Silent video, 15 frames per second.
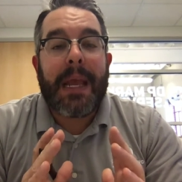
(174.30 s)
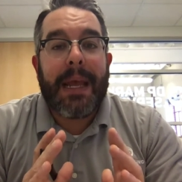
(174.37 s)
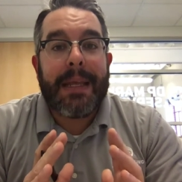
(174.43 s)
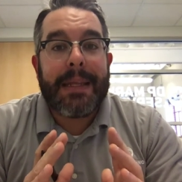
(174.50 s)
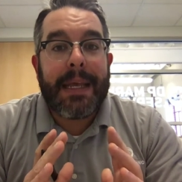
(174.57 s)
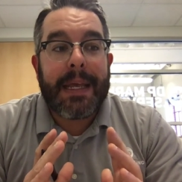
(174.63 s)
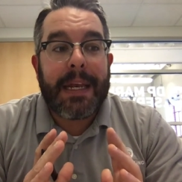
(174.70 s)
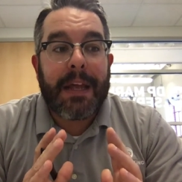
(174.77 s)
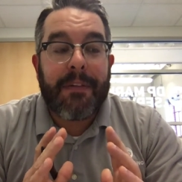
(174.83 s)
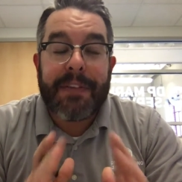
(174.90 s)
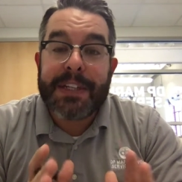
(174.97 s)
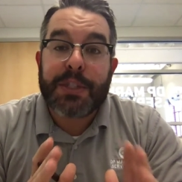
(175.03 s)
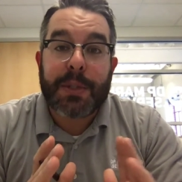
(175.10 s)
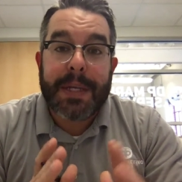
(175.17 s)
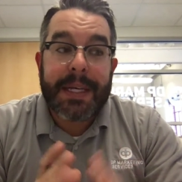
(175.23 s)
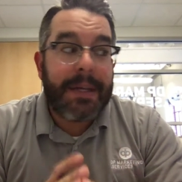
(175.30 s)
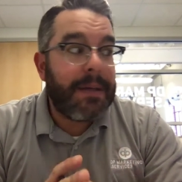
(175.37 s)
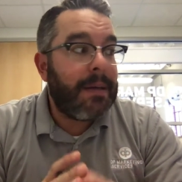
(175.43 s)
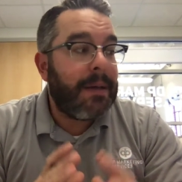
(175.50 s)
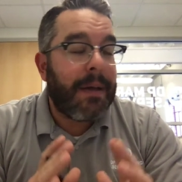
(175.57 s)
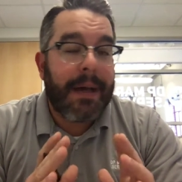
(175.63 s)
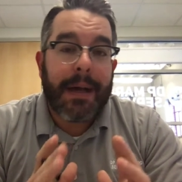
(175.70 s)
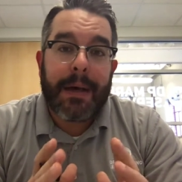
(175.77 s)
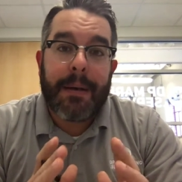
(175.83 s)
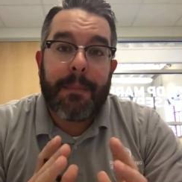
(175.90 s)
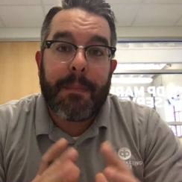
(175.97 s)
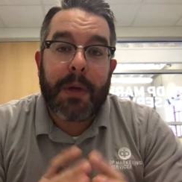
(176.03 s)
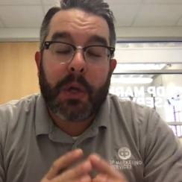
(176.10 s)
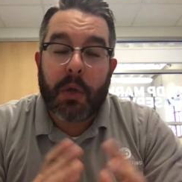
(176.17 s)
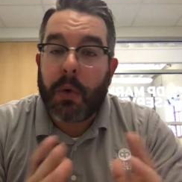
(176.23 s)
And then eventually,
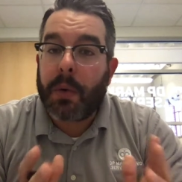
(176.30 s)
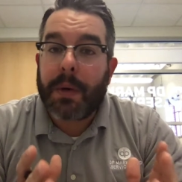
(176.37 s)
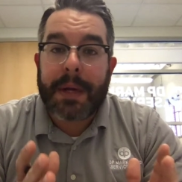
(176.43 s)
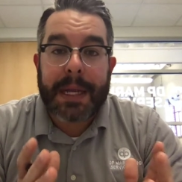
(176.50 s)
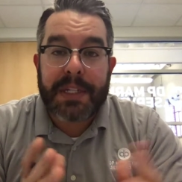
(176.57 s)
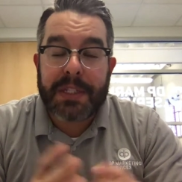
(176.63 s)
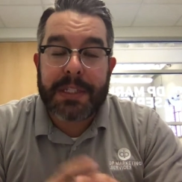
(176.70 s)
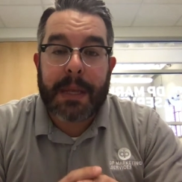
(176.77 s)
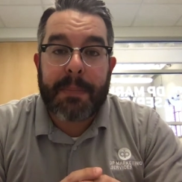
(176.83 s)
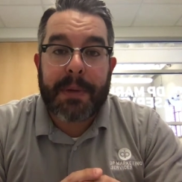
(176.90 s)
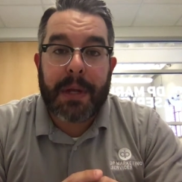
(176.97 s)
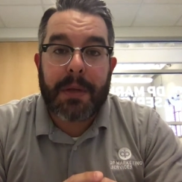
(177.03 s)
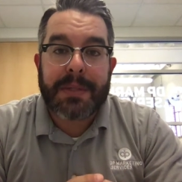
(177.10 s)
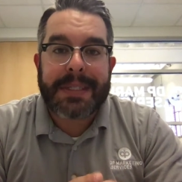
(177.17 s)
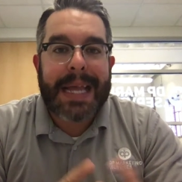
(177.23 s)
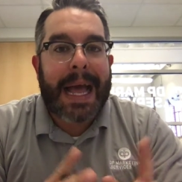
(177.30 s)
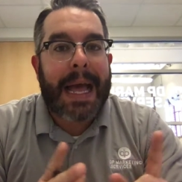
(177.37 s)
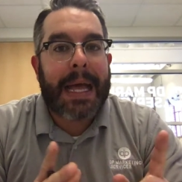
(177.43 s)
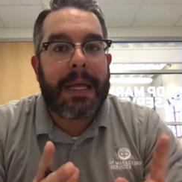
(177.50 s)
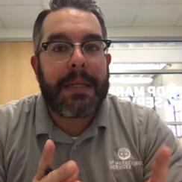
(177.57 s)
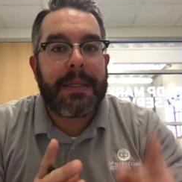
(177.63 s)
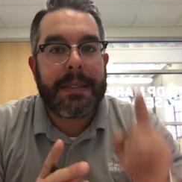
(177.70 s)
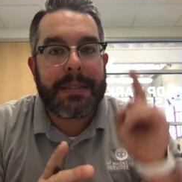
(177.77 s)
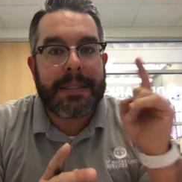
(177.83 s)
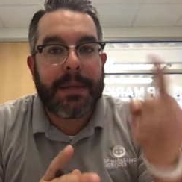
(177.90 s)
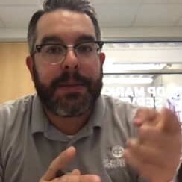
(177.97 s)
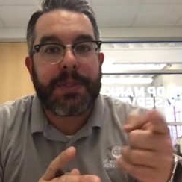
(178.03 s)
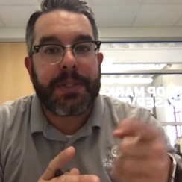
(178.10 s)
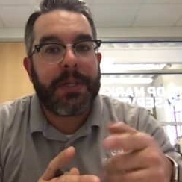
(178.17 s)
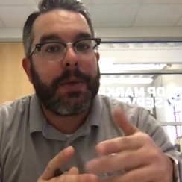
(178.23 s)
um, Google catches up and goes, ah, ah, see
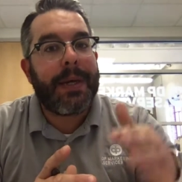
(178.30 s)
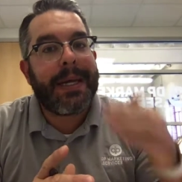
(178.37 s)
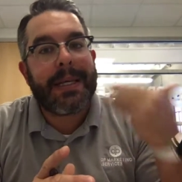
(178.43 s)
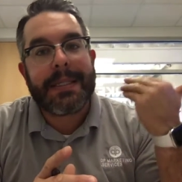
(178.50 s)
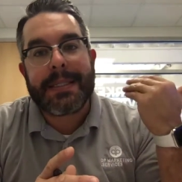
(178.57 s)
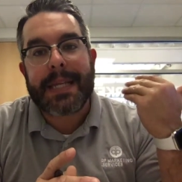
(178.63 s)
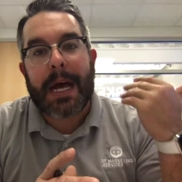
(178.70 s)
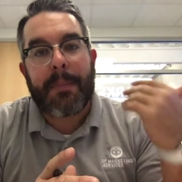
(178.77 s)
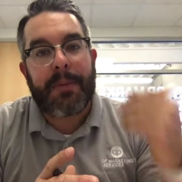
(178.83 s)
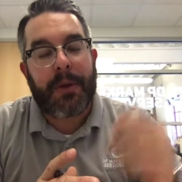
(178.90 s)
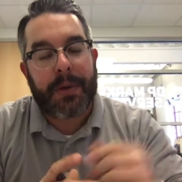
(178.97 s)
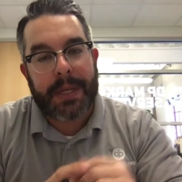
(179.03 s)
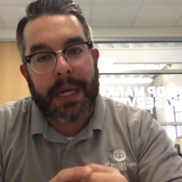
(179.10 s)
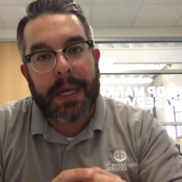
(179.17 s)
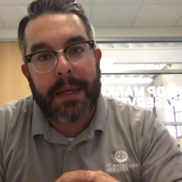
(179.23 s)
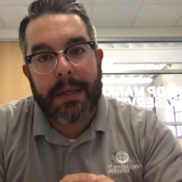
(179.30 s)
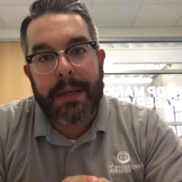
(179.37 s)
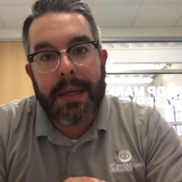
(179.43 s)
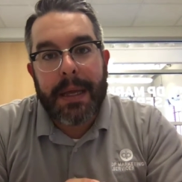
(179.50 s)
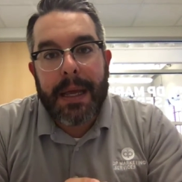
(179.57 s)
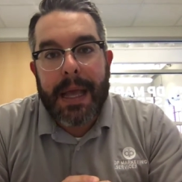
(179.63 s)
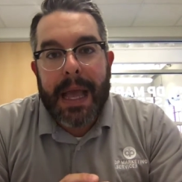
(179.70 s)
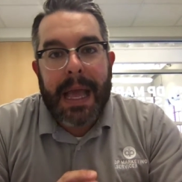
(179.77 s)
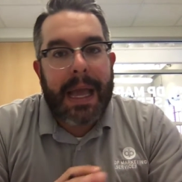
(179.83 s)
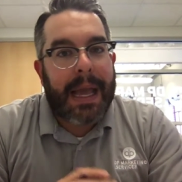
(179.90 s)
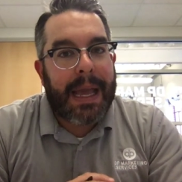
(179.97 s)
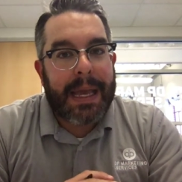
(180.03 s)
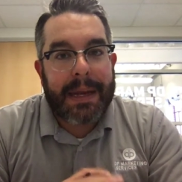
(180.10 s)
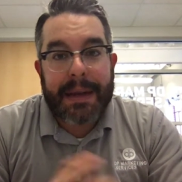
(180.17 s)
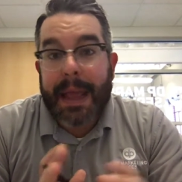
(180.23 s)
what you're doing, stop, you're done,
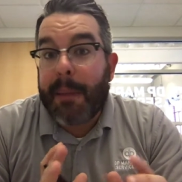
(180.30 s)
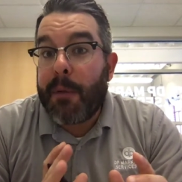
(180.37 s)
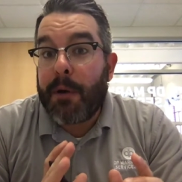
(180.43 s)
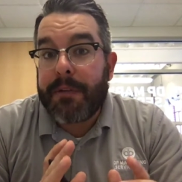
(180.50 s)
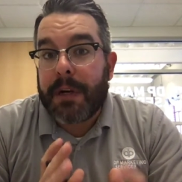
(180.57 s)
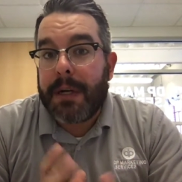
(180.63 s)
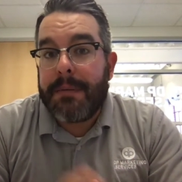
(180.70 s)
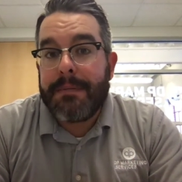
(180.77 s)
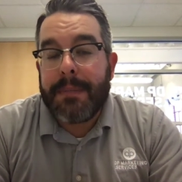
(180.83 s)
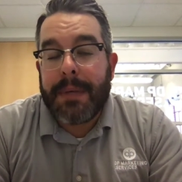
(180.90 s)
and game over.